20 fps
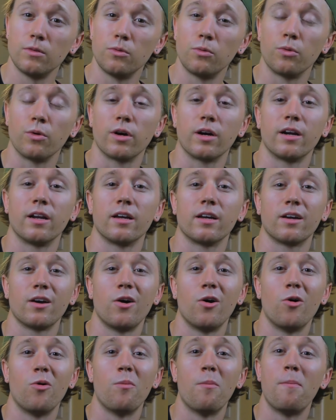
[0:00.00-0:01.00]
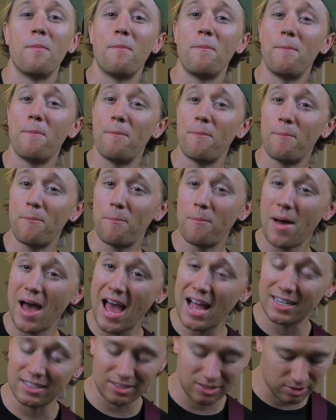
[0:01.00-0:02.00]
we're going to go
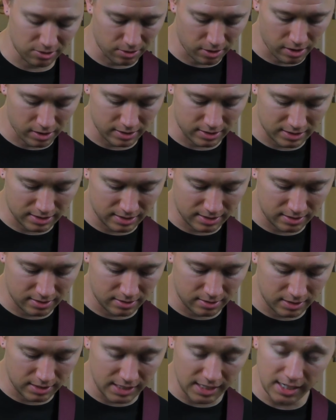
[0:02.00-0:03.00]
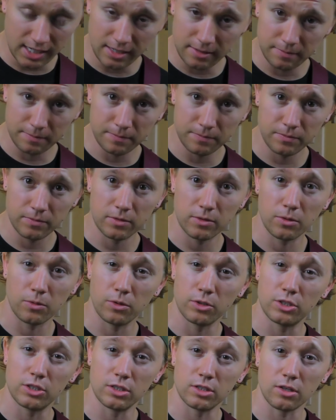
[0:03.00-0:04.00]
back to our D,
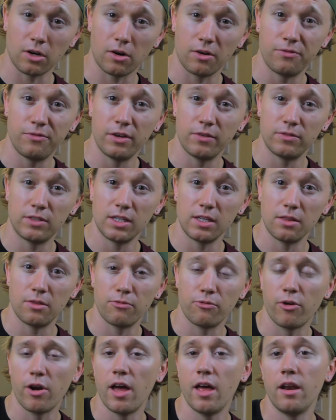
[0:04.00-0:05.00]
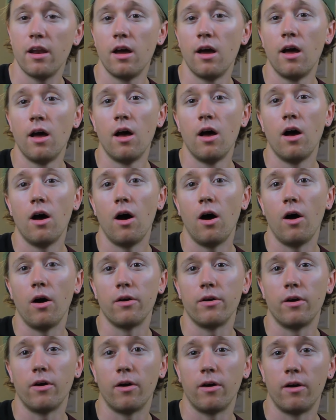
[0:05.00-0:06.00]
which is our 15th fret
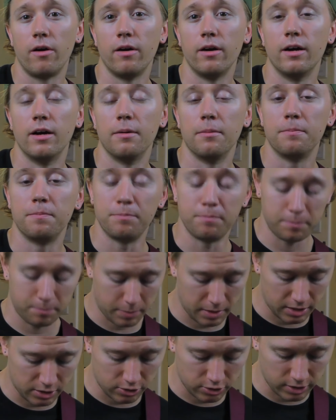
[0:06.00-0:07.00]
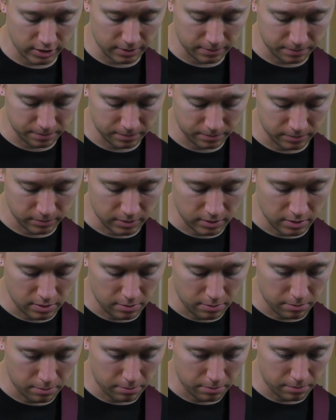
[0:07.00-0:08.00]
on our B string.
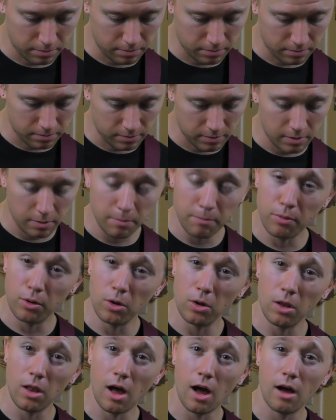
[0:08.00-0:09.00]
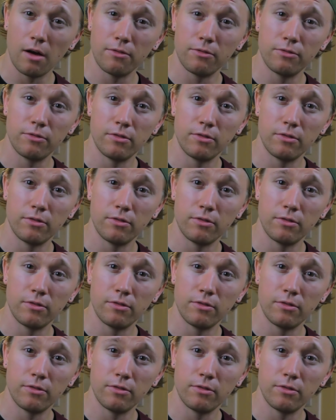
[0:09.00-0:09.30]
Pull off.